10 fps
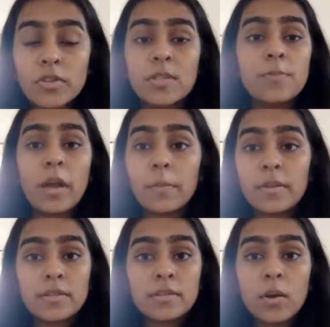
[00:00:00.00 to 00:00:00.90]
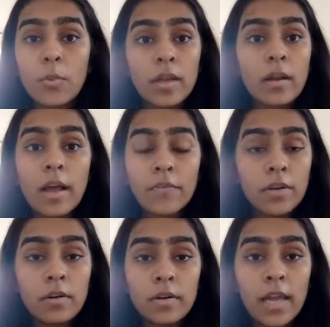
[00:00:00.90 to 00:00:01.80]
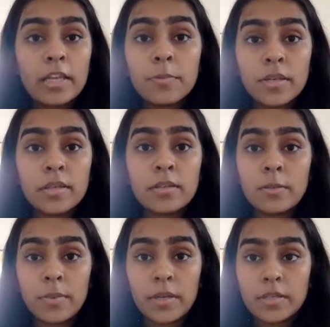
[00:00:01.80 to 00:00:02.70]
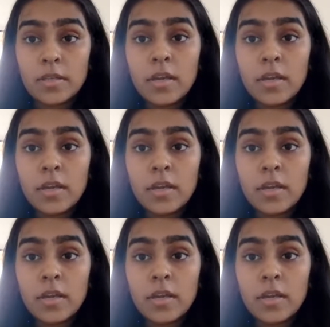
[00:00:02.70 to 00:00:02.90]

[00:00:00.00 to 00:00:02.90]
as the prime minister without having heard anybody in the debate.